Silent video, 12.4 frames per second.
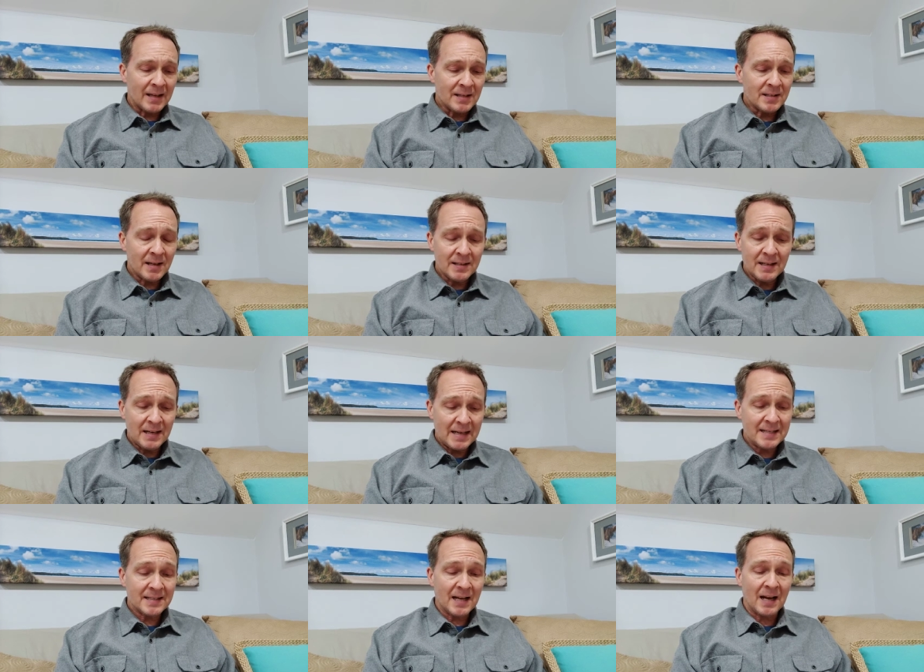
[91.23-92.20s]
It's because it
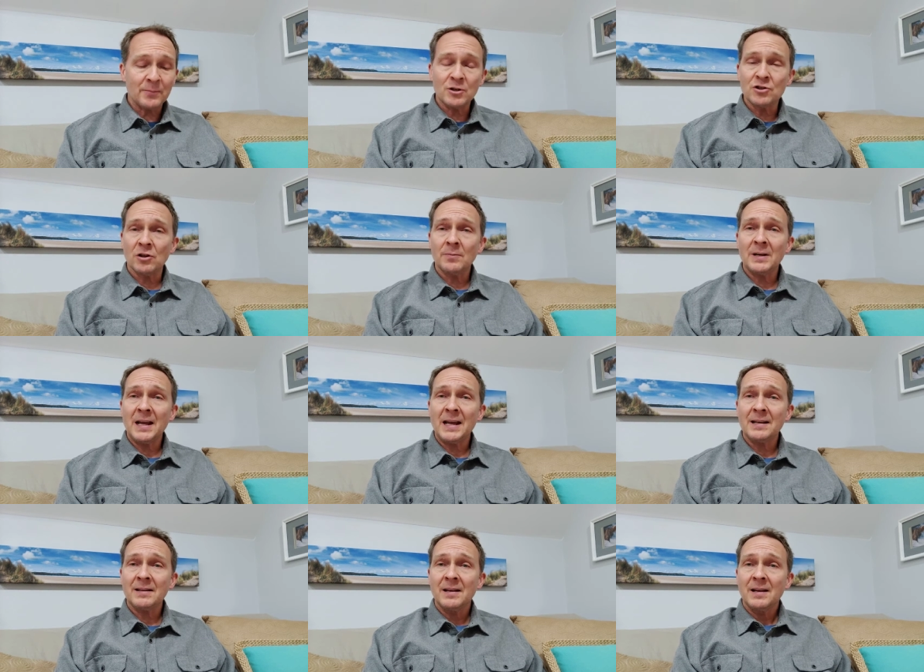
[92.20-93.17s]
needs time to
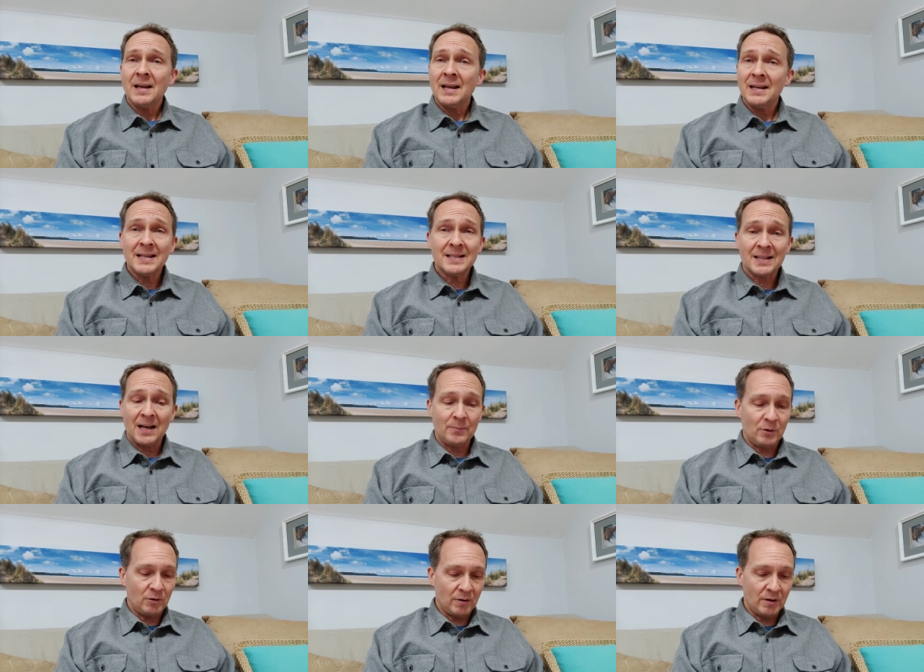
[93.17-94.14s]
germinate, it needs
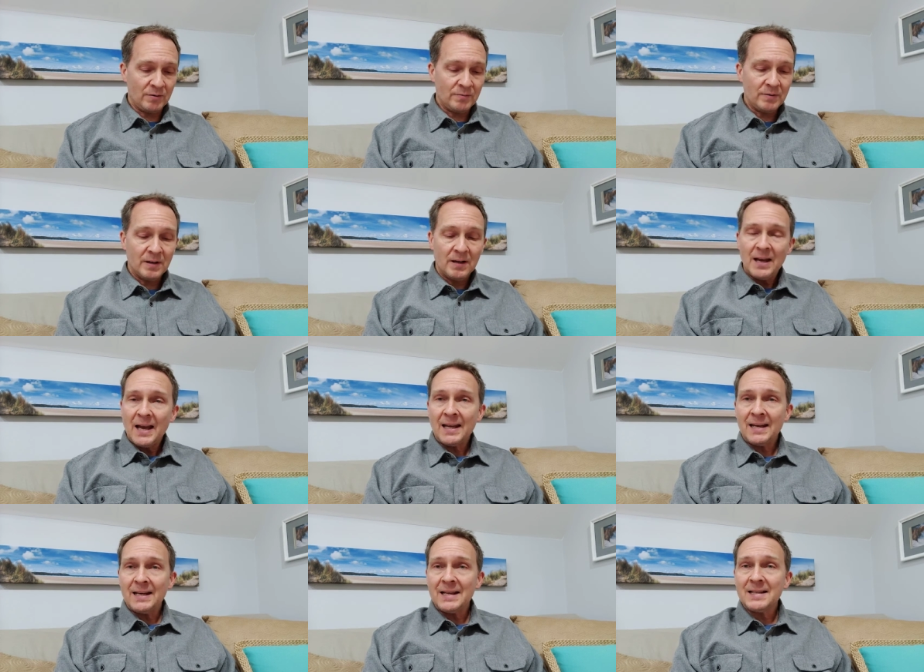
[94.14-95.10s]
time to grow,
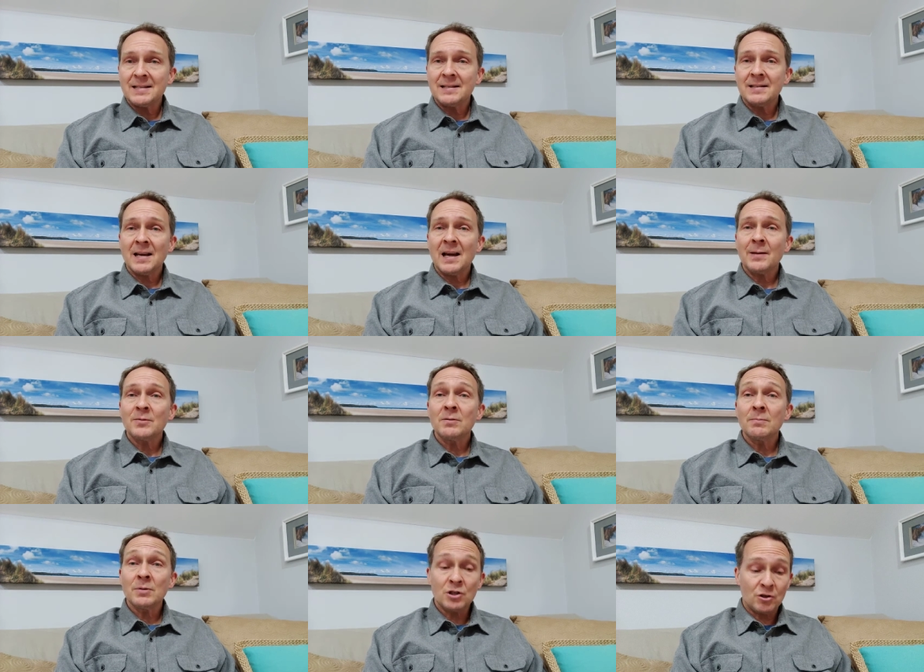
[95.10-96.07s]
and it needs time
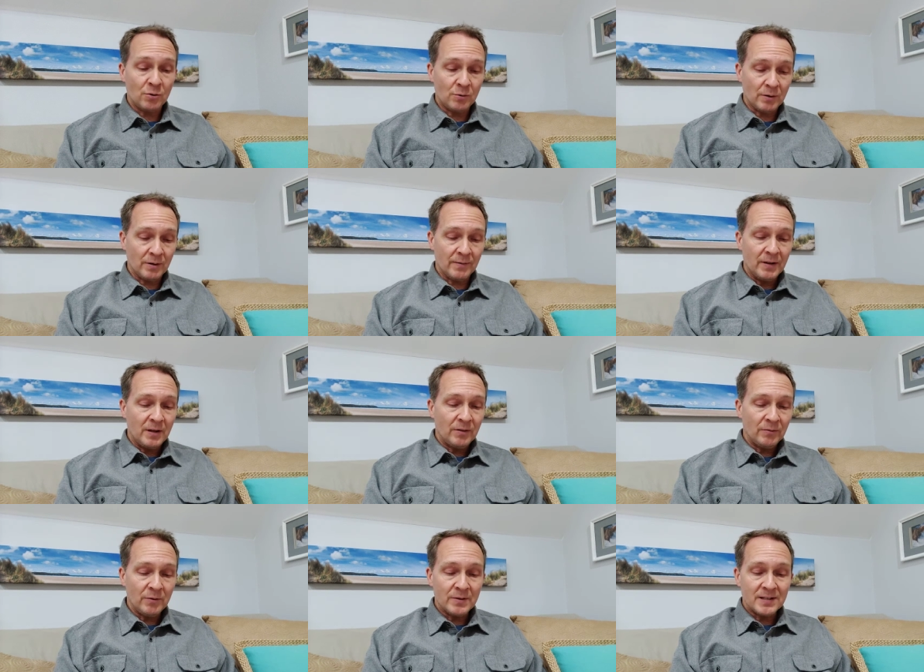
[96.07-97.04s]
to mature
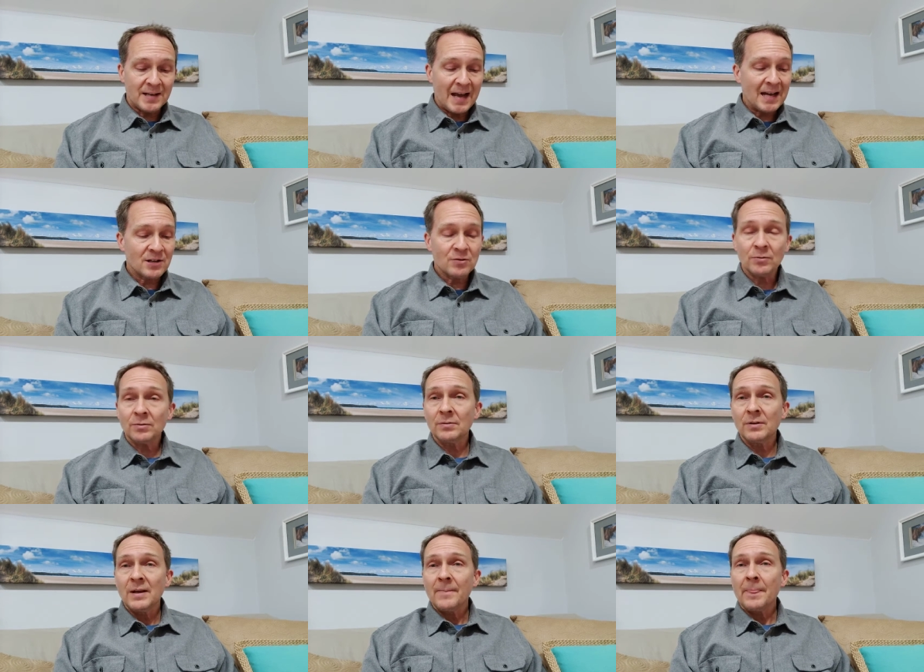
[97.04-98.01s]
through its
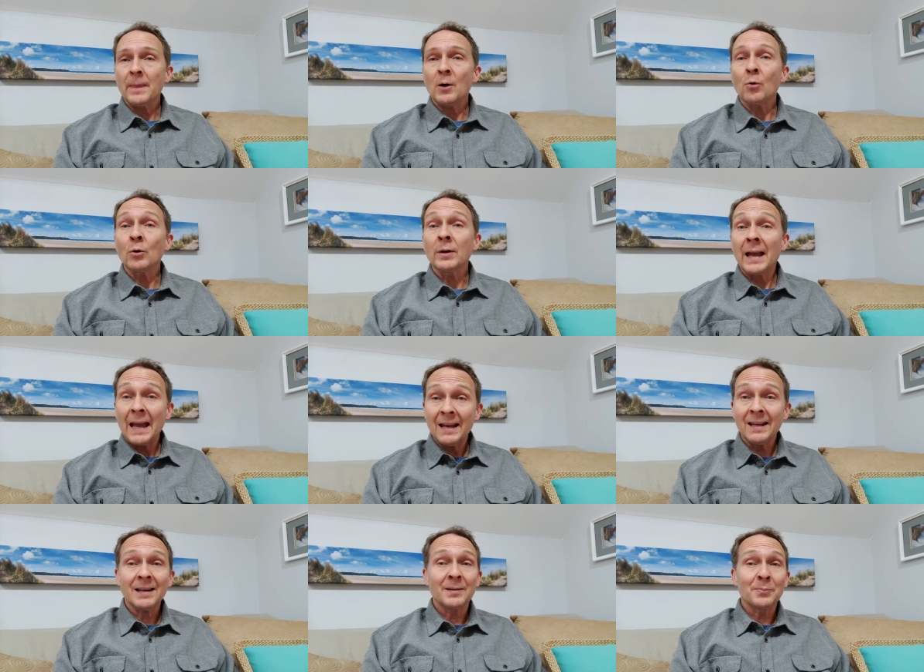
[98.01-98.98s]
natural
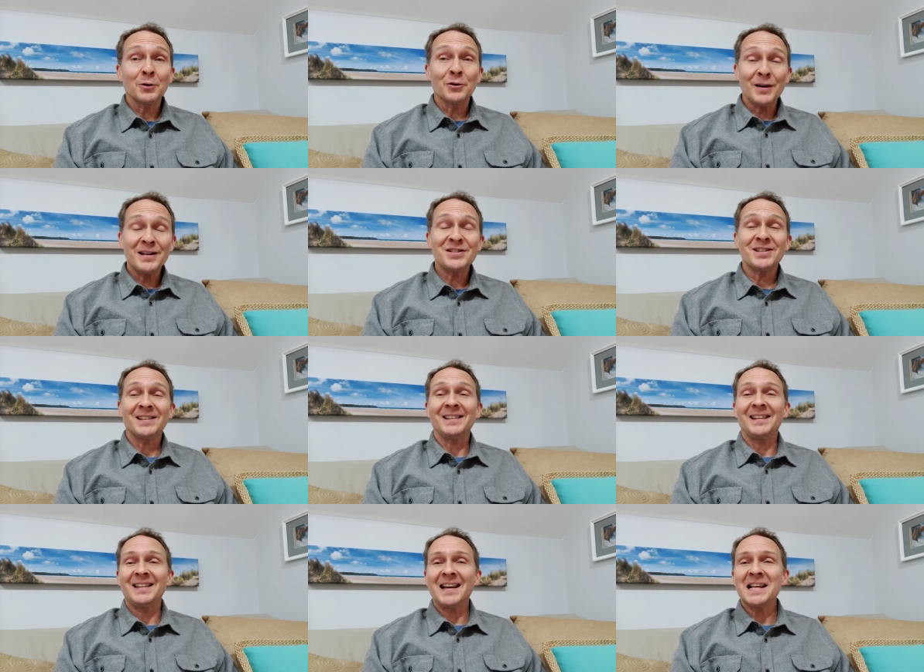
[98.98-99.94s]
organic progression.
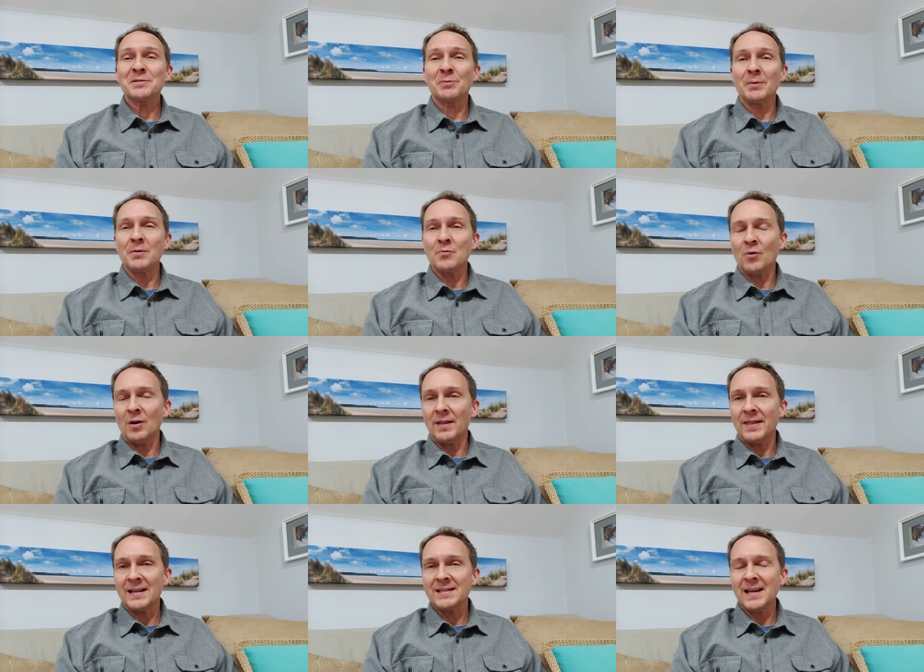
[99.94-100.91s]
And that's what we
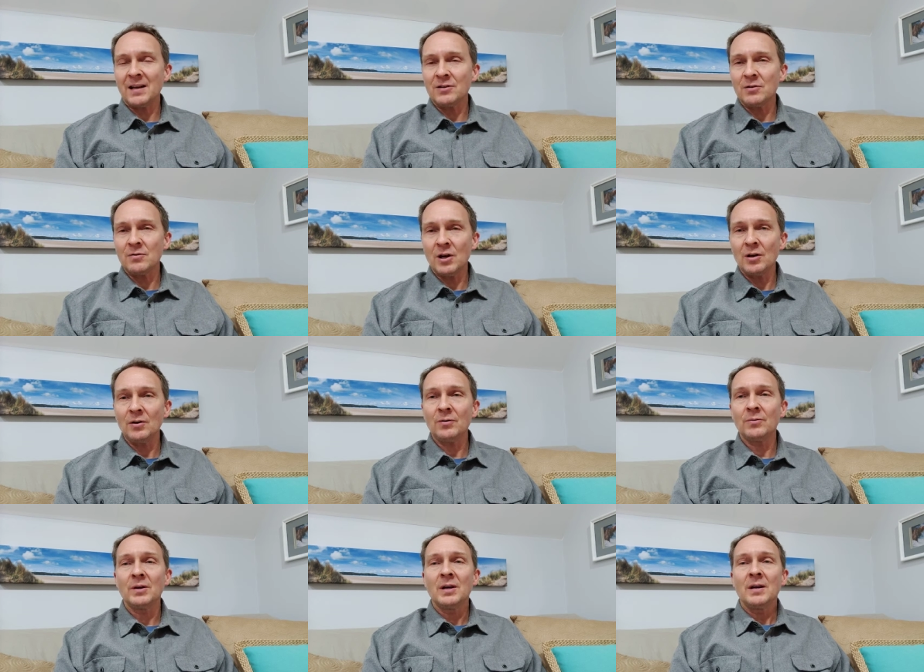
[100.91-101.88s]
want. That's how you
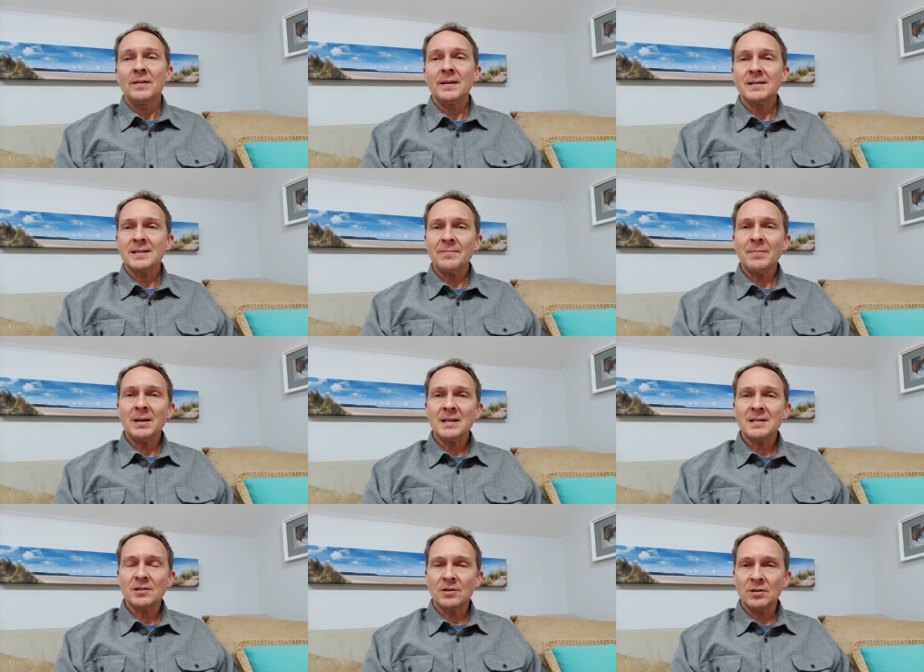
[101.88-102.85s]
know that
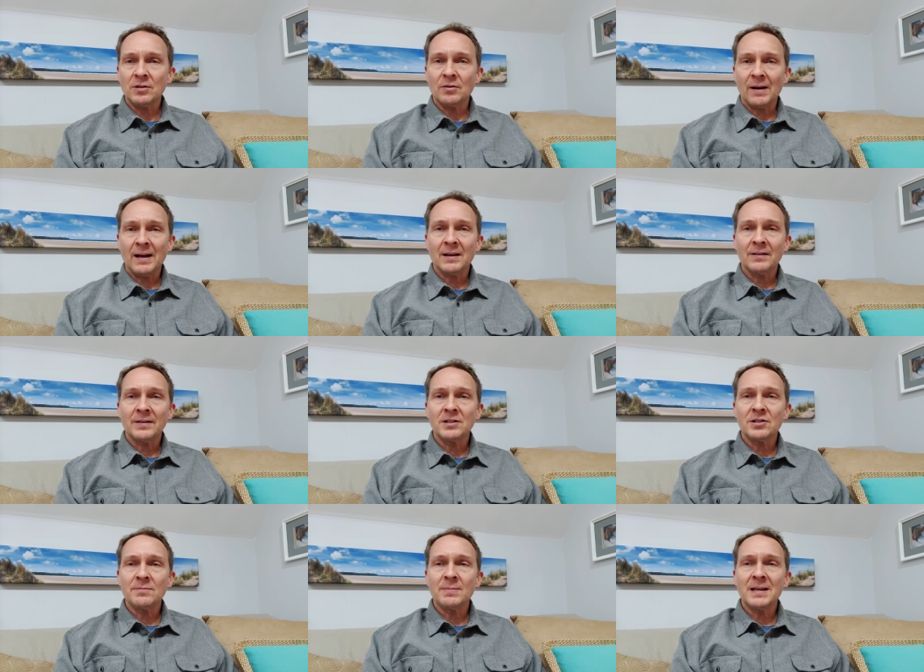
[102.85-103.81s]
somebody is good ground,
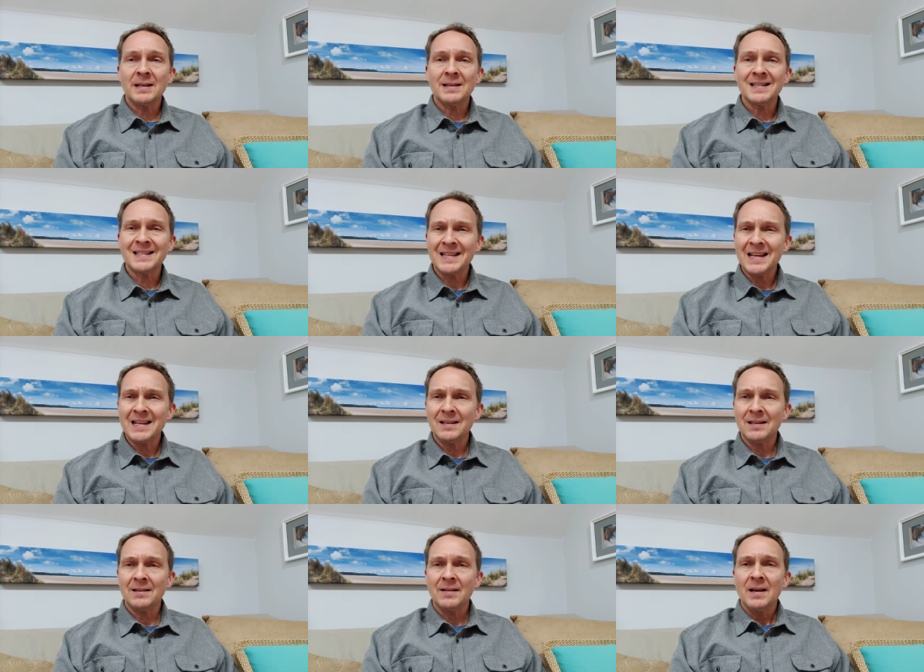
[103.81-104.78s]
that you begin to see
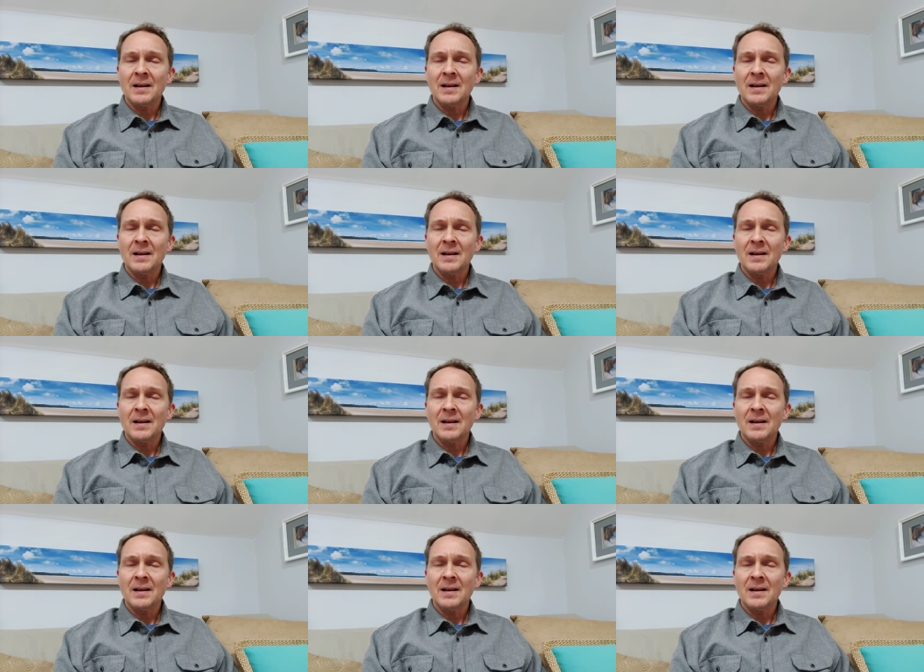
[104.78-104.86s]
that